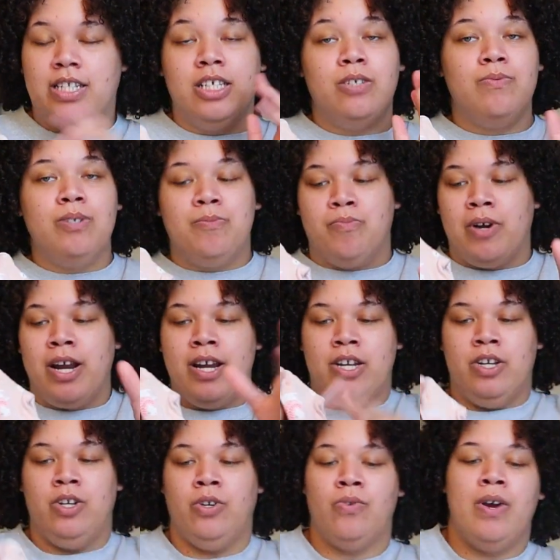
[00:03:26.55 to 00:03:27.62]
This was
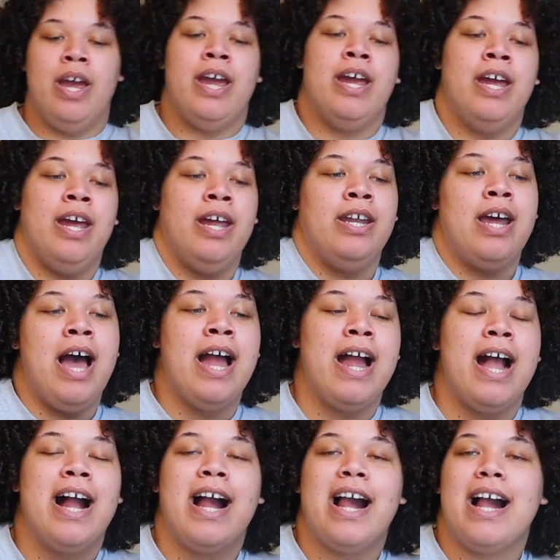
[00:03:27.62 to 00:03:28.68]
brand new, and
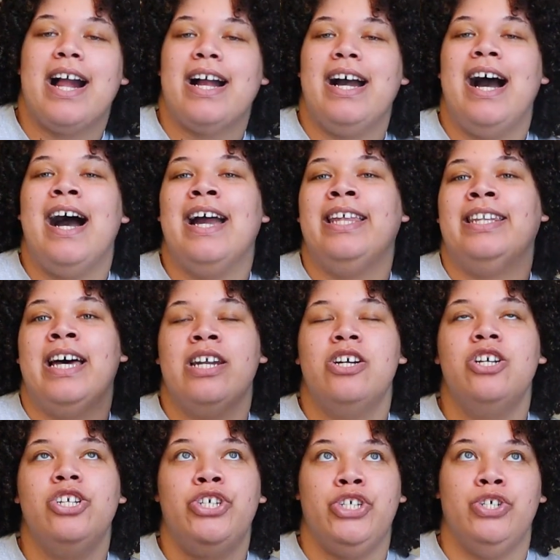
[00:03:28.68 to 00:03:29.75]
I let
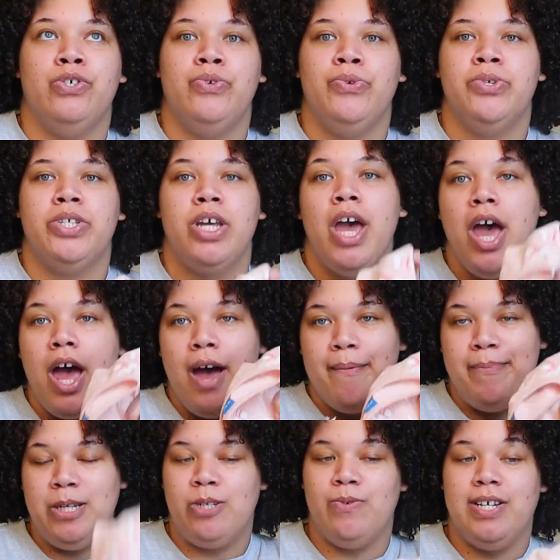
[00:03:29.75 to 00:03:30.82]
her choose
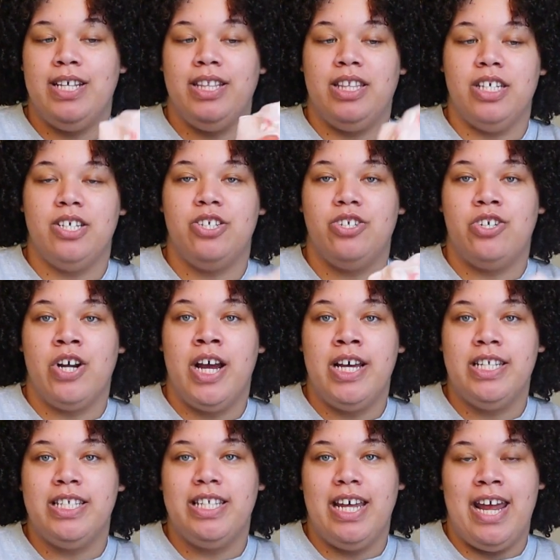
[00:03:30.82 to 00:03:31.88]
between this
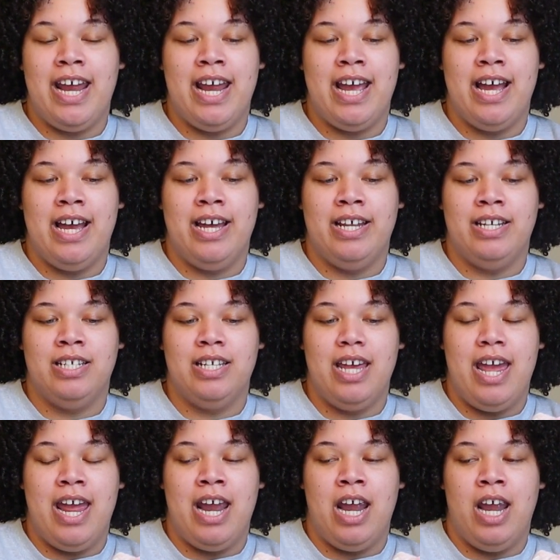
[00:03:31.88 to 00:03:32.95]
dress and
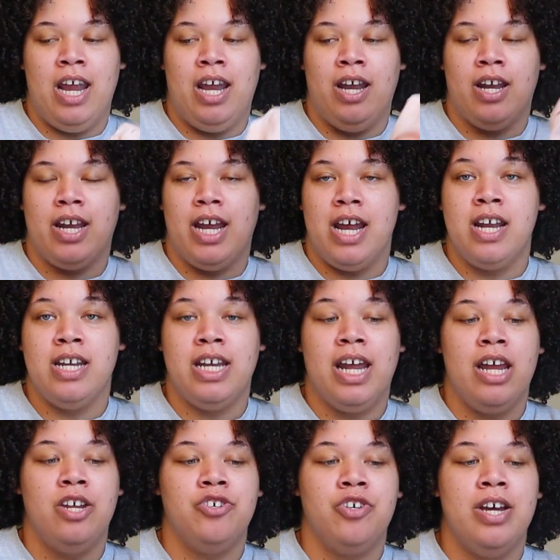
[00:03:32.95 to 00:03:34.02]
a candy
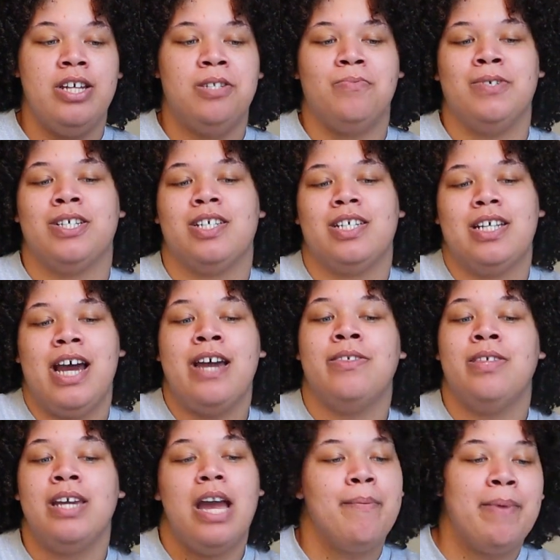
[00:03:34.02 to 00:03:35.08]
cane dress, which I
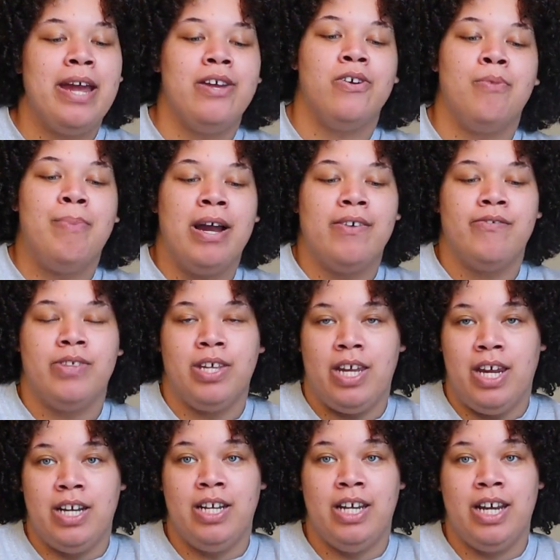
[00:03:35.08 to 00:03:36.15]
think I might go back for the
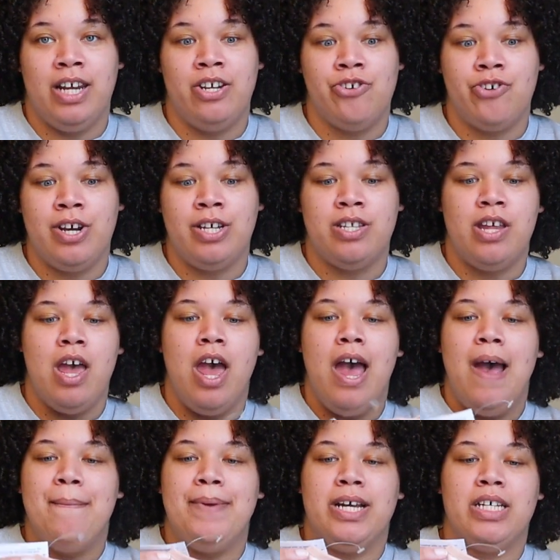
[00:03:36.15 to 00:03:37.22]
candy cane dress
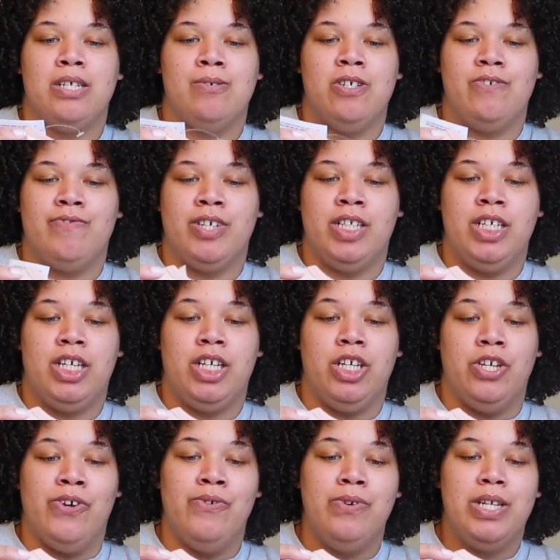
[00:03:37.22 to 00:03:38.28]
because it was really
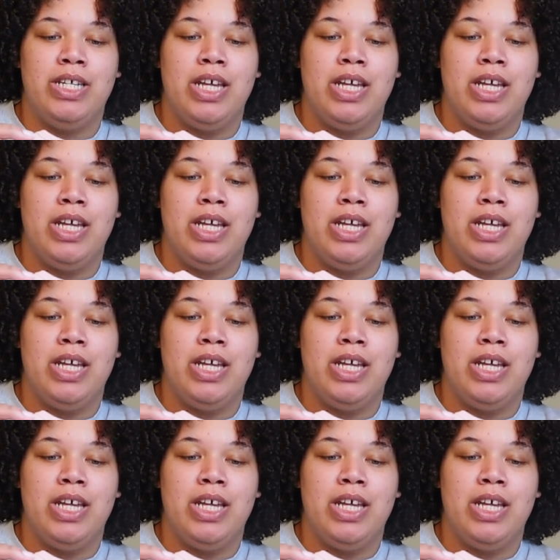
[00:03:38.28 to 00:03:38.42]
cute.